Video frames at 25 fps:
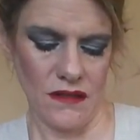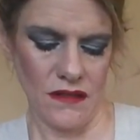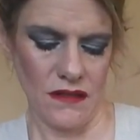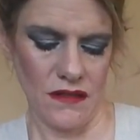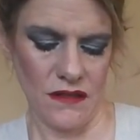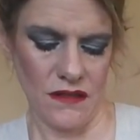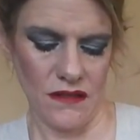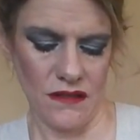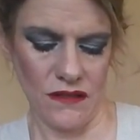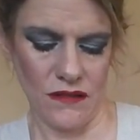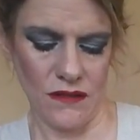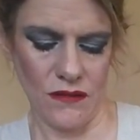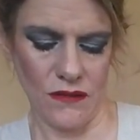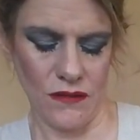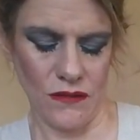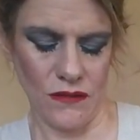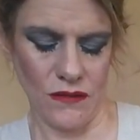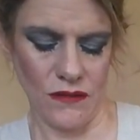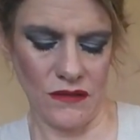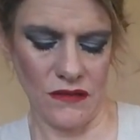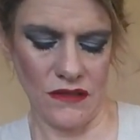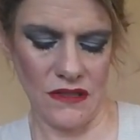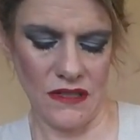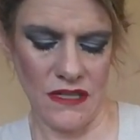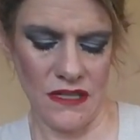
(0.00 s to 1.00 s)
so it
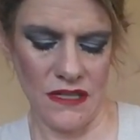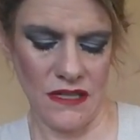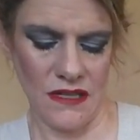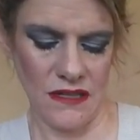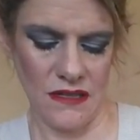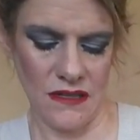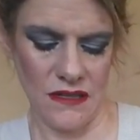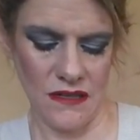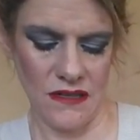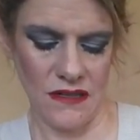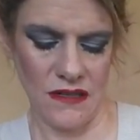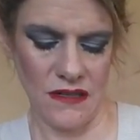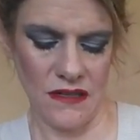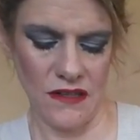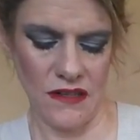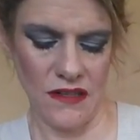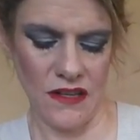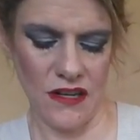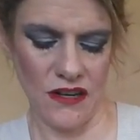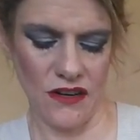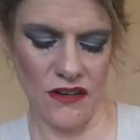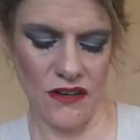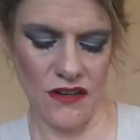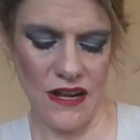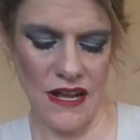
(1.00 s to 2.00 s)
will
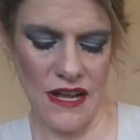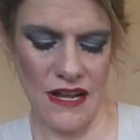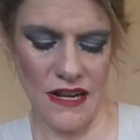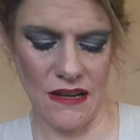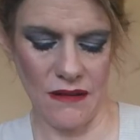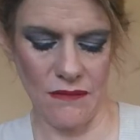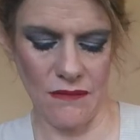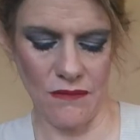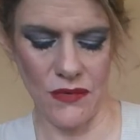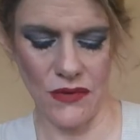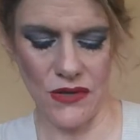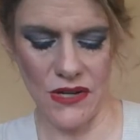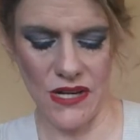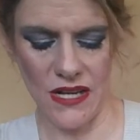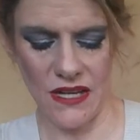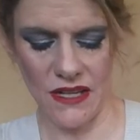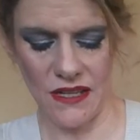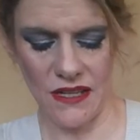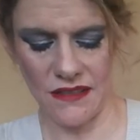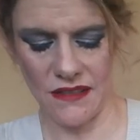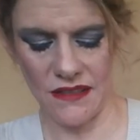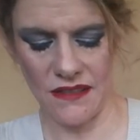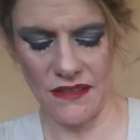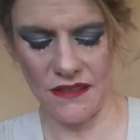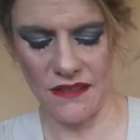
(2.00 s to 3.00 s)
not crack and break
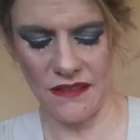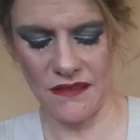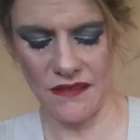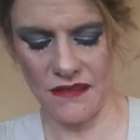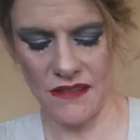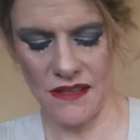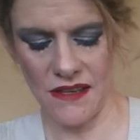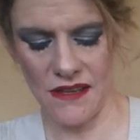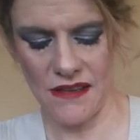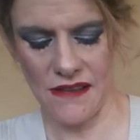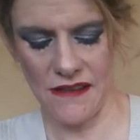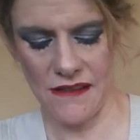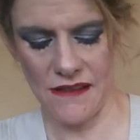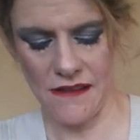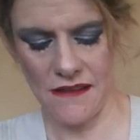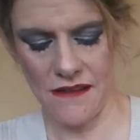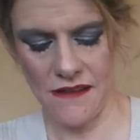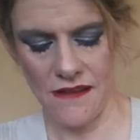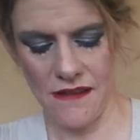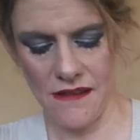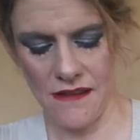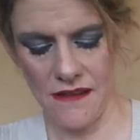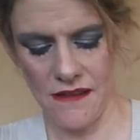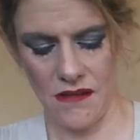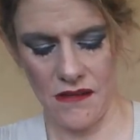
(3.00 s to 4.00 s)
as easily.
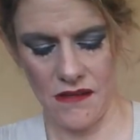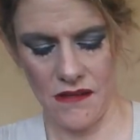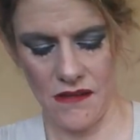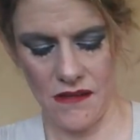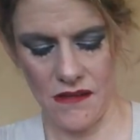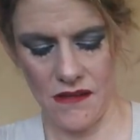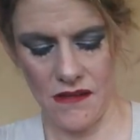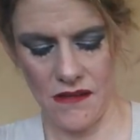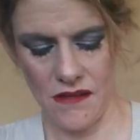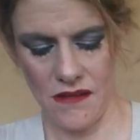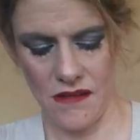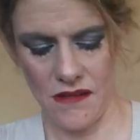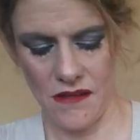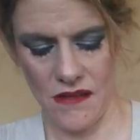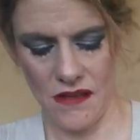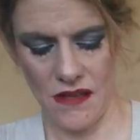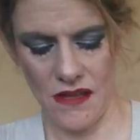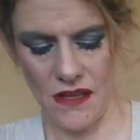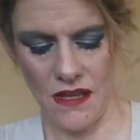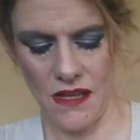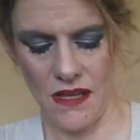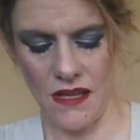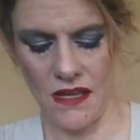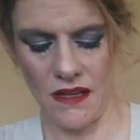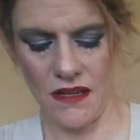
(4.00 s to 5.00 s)

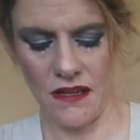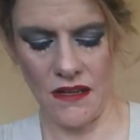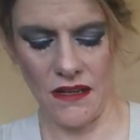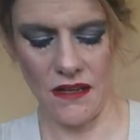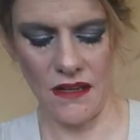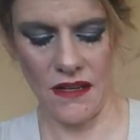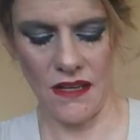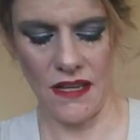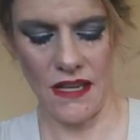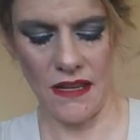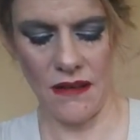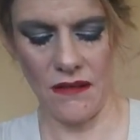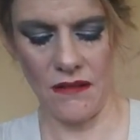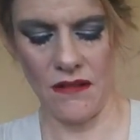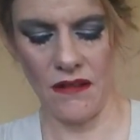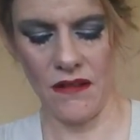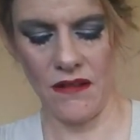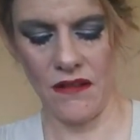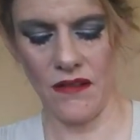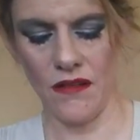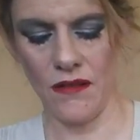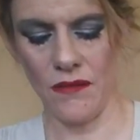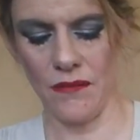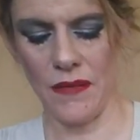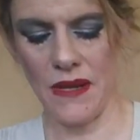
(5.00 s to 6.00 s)
And again,
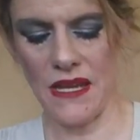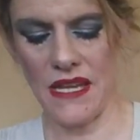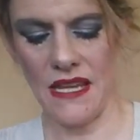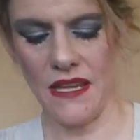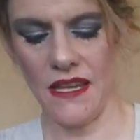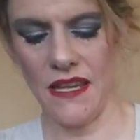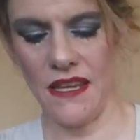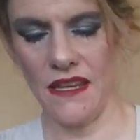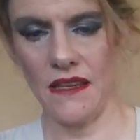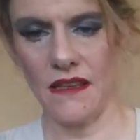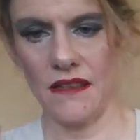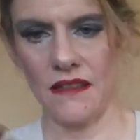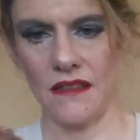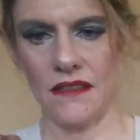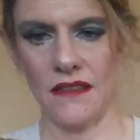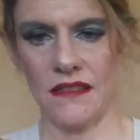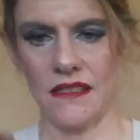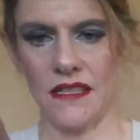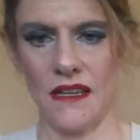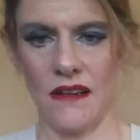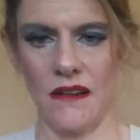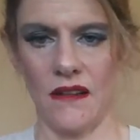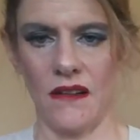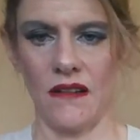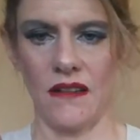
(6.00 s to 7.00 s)
your pinky, see
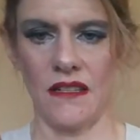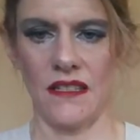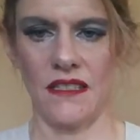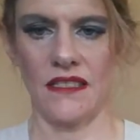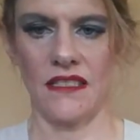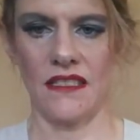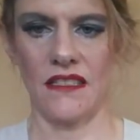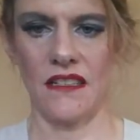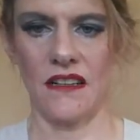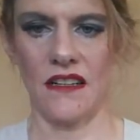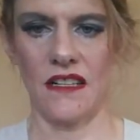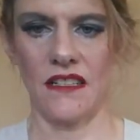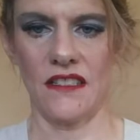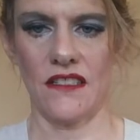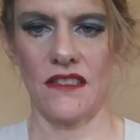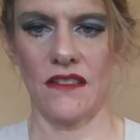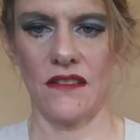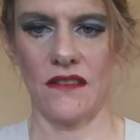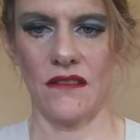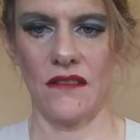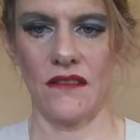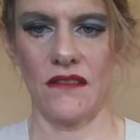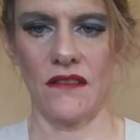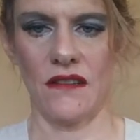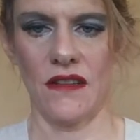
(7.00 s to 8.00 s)
how it's not
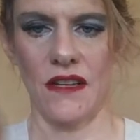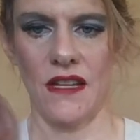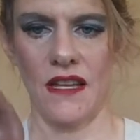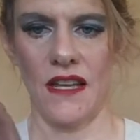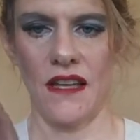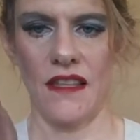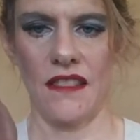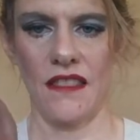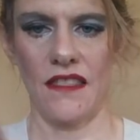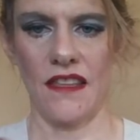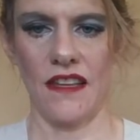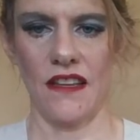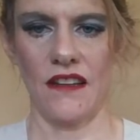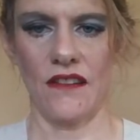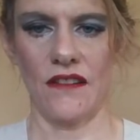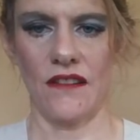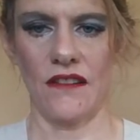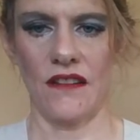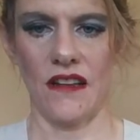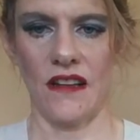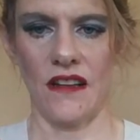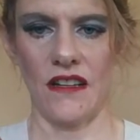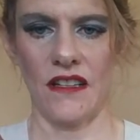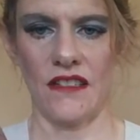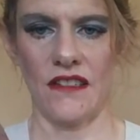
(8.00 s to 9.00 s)
too thin or
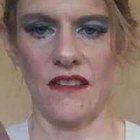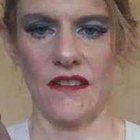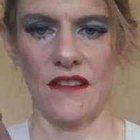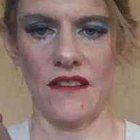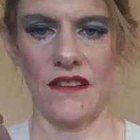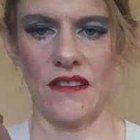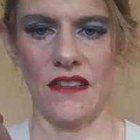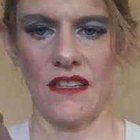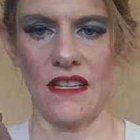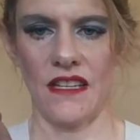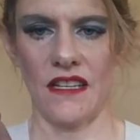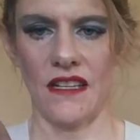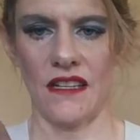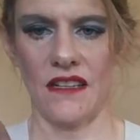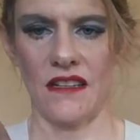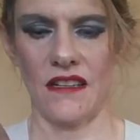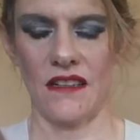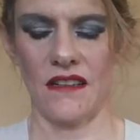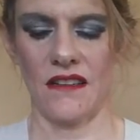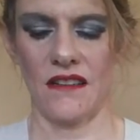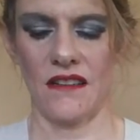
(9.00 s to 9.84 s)
not too thick.